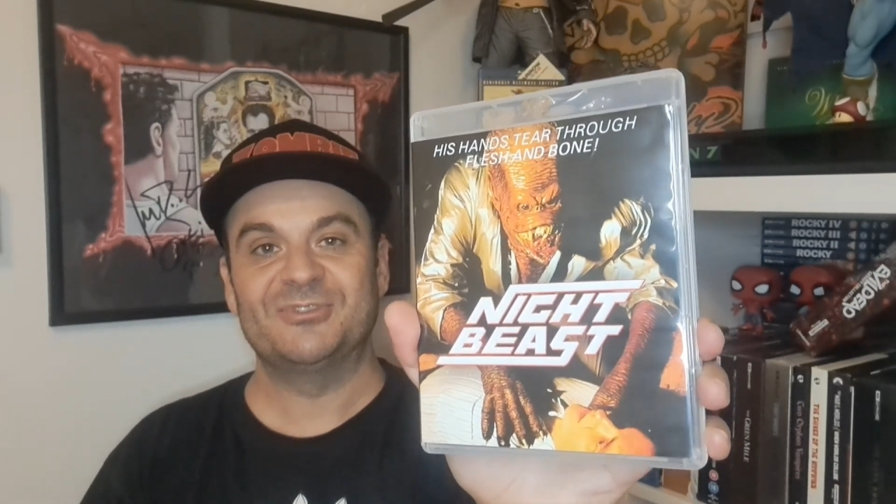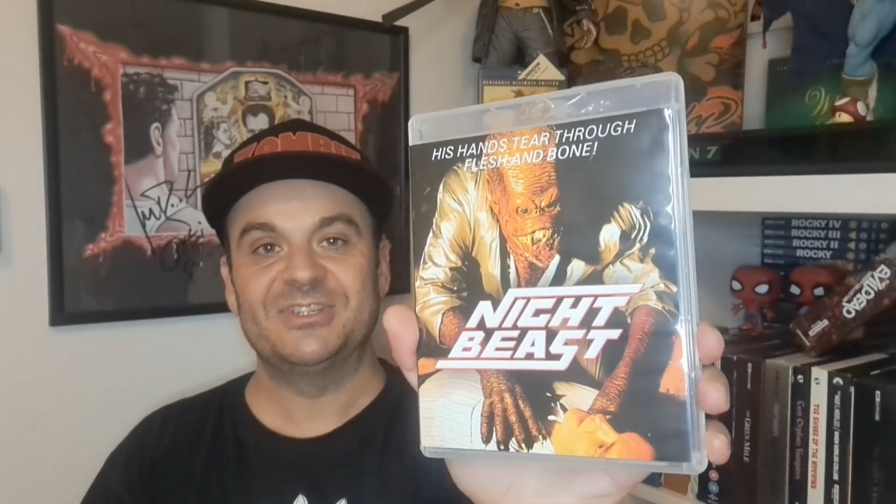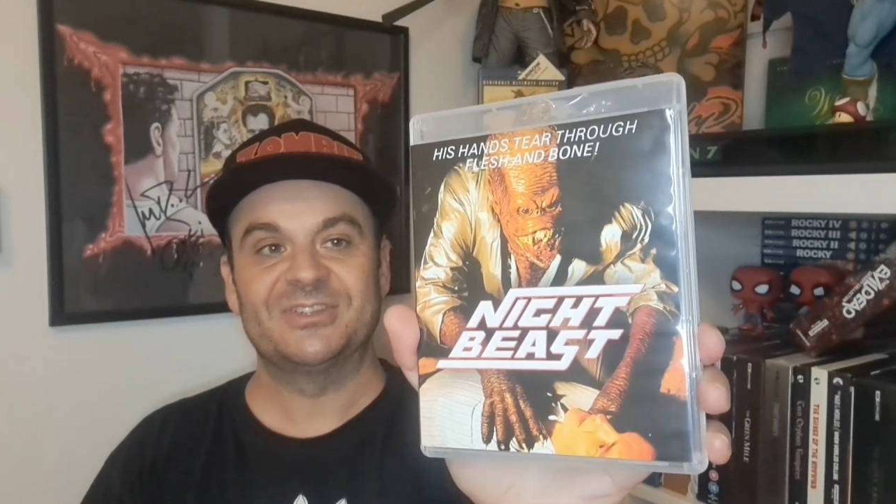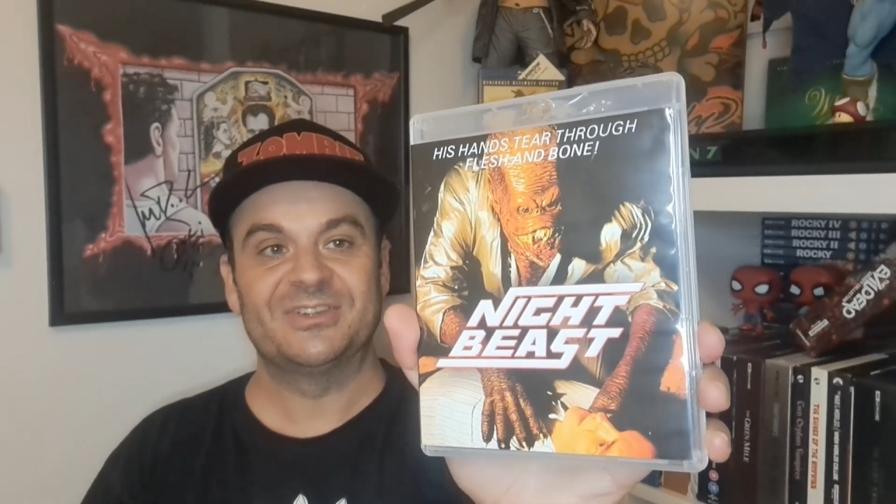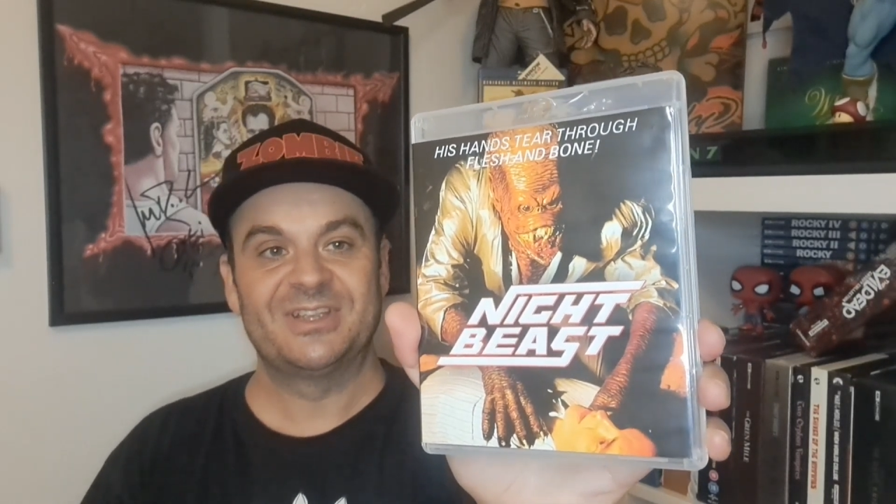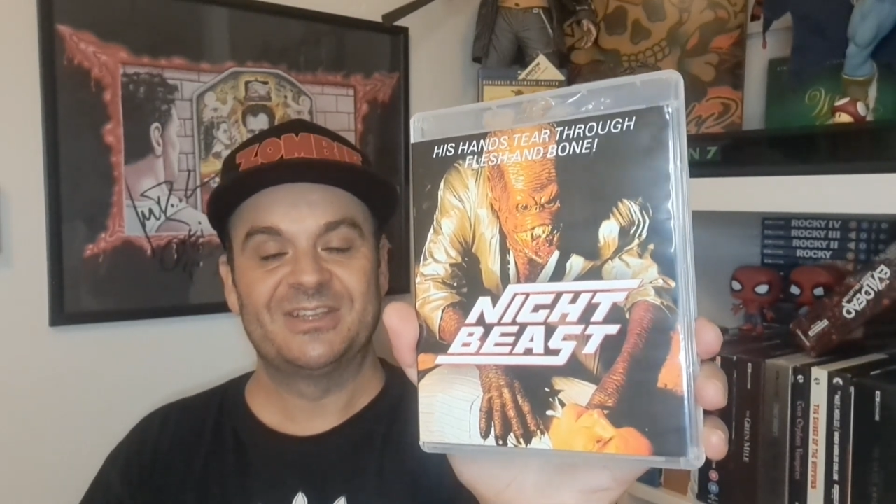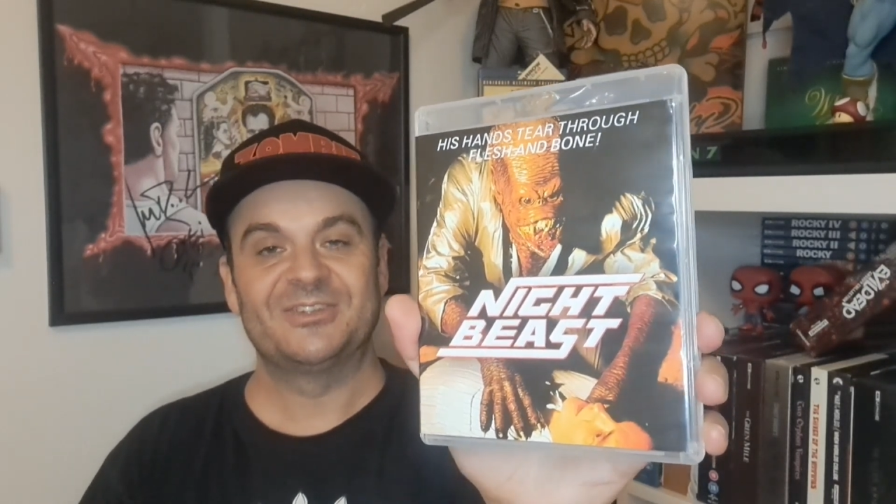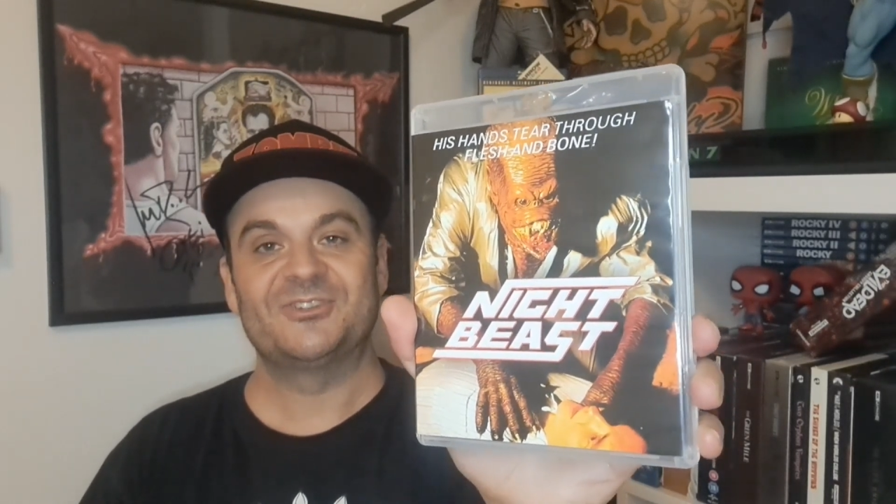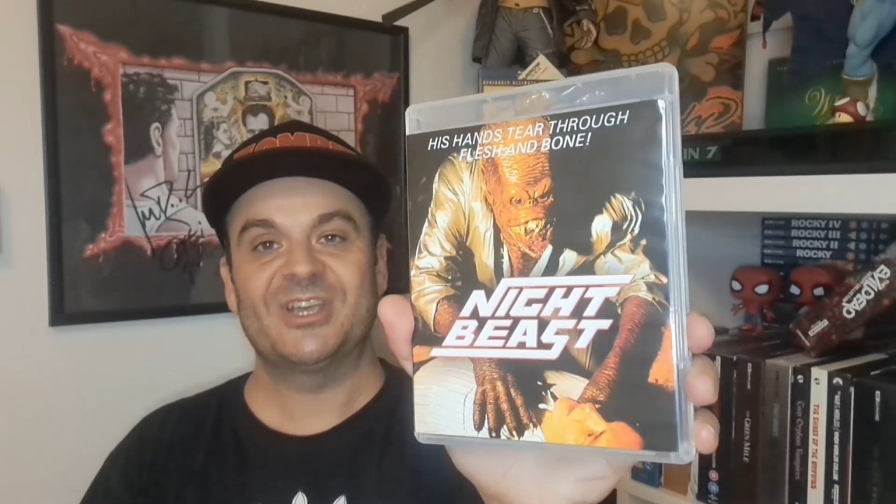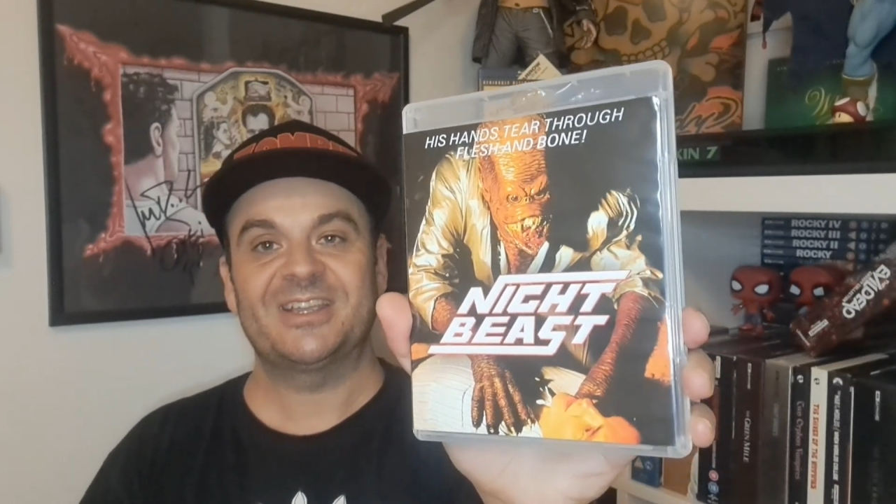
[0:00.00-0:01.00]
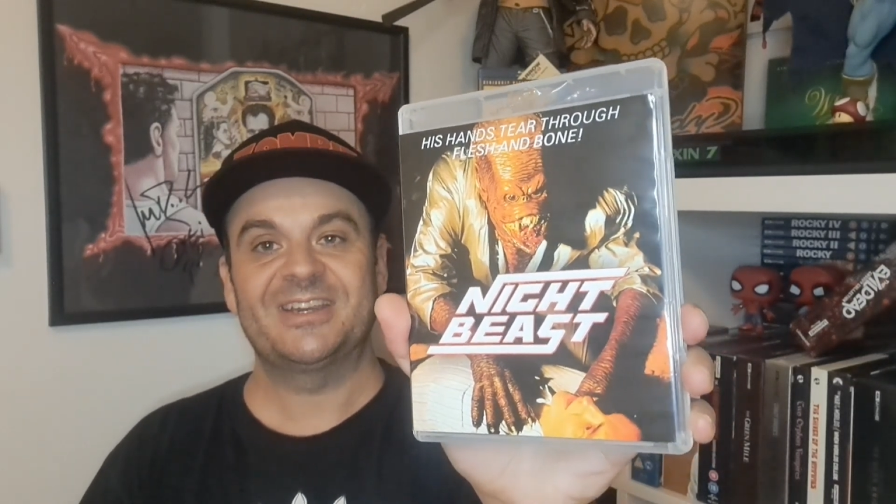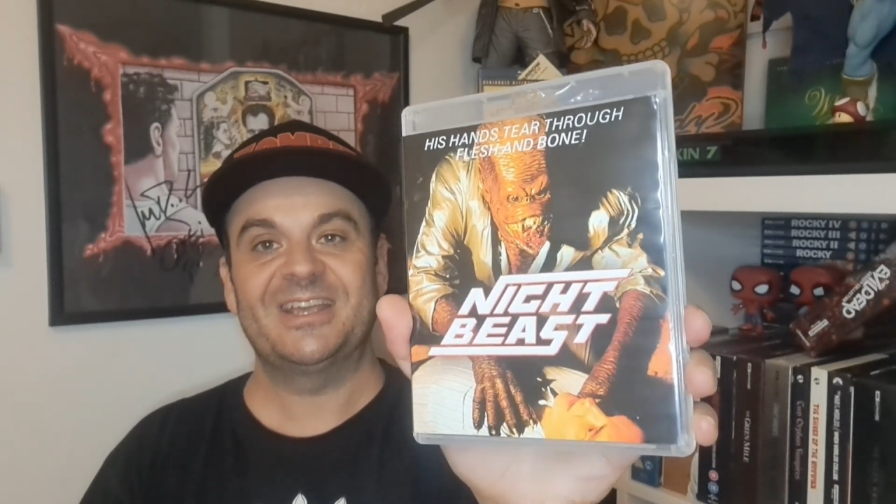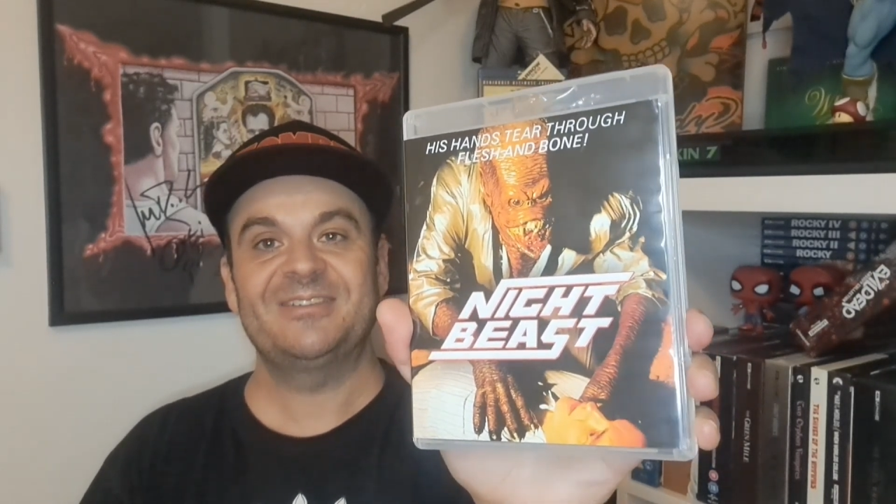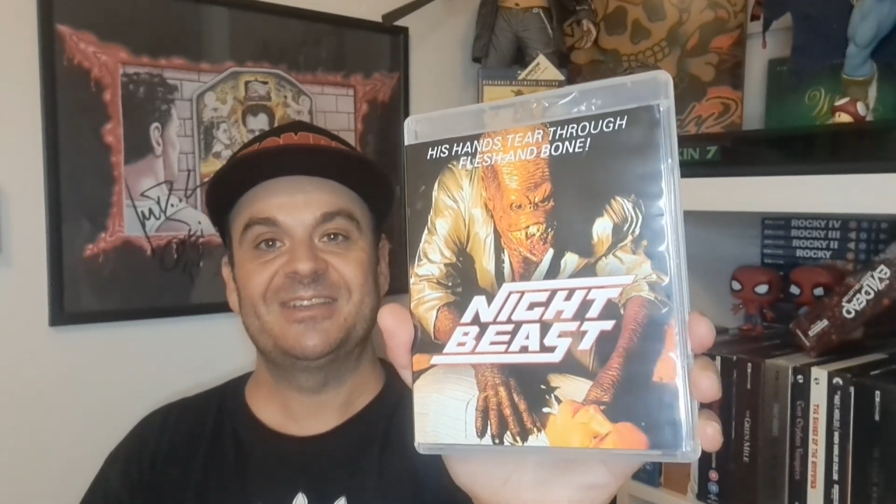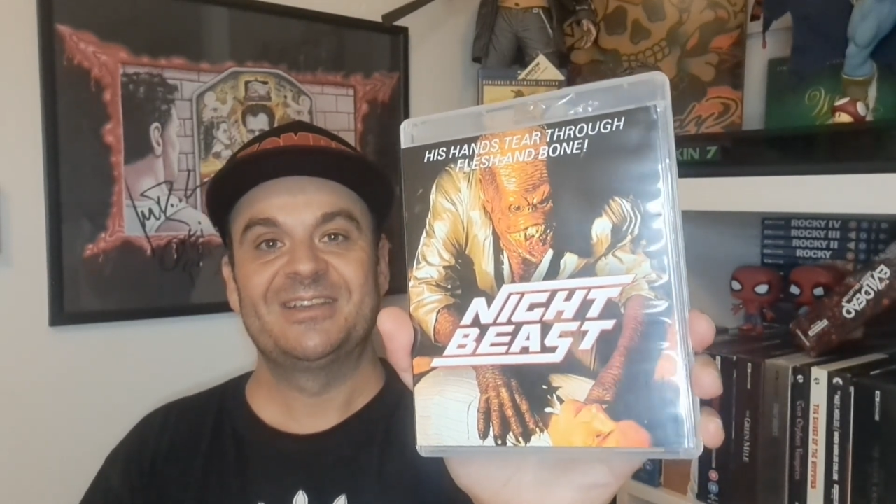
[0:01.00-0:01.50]
reason to check it
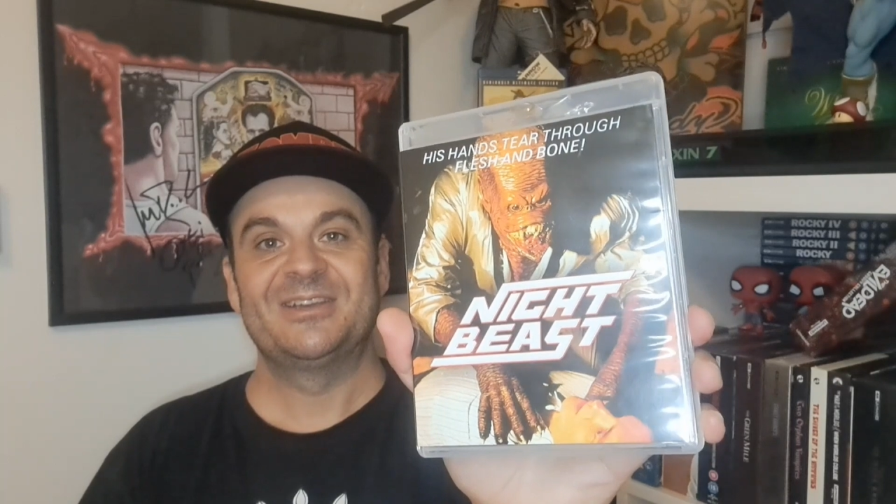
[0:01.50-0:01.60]
out.